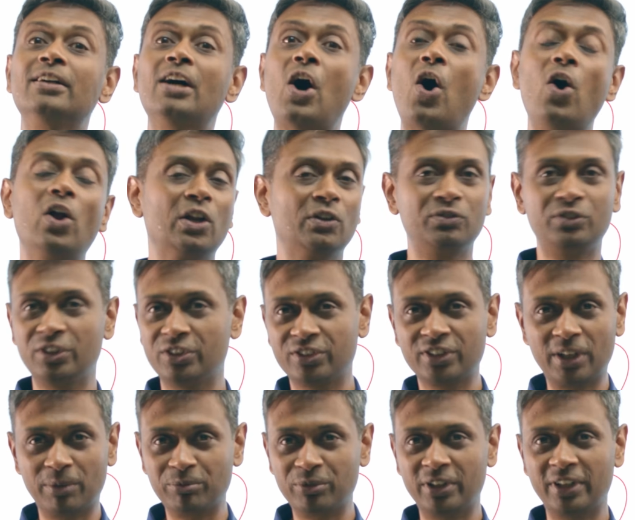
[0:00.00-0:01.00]
all of this
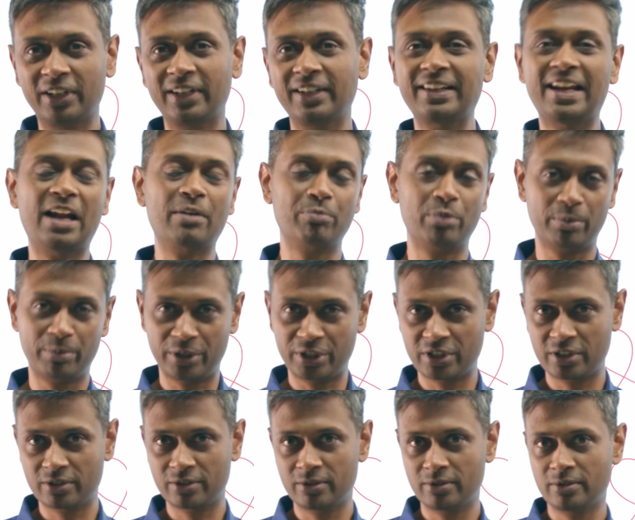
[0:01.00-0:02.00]
comes under CAT
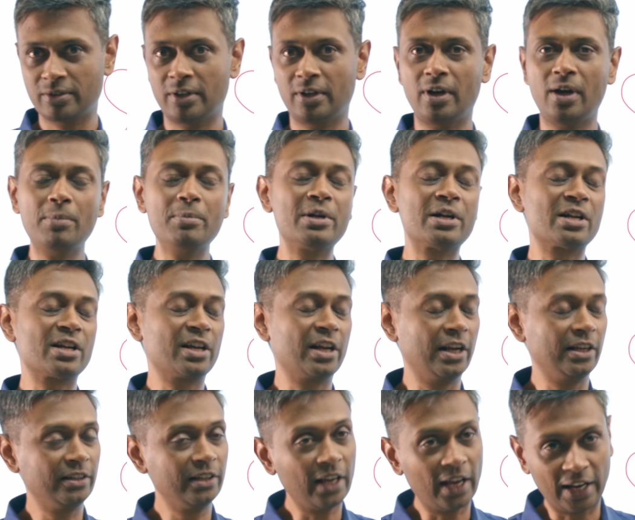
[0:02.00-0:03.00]
preparation. So I'm a little
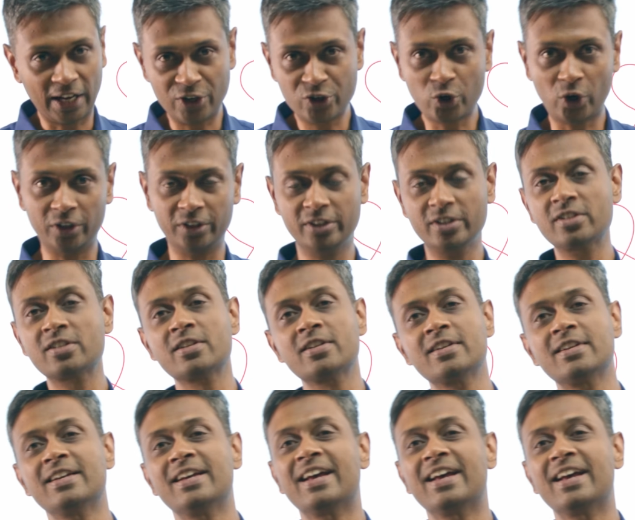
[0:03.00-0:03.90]
crazy, I enjoy this.